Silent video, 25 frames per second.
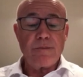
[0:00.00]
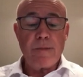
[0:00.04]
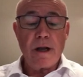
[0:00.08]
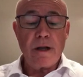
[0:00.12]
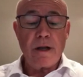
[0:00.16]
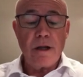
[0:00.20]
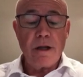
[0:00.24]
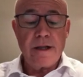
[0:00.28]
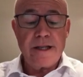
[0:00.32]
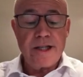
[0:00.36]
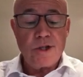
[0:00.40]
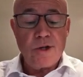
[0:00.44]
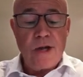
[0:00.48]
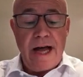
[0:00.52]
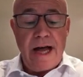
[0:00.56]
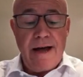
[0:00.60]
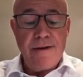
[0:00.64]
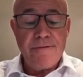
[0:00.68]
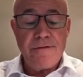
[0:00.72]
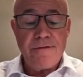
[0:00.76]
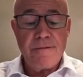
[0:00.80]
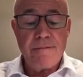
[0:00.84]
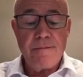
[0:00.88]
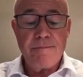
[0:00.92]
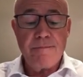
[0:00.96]
model is to
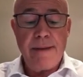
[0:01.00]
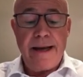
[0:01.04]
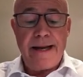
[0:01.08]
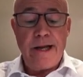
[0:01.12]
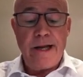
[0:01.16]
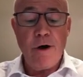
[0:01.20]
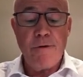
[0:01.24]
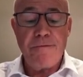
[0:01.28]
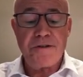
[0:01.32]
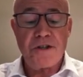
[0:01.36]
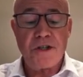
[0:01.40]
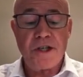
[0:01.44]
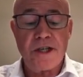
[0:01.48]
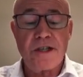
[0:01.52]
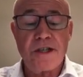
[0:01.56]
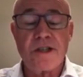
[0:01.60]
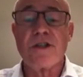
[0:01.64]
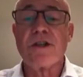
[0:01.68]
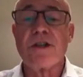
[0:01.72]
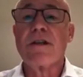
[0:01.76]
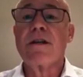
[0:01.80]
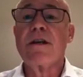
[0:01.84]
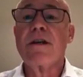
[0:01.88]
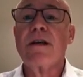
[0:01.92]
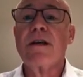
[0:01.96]
have many
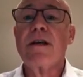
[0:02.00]
offices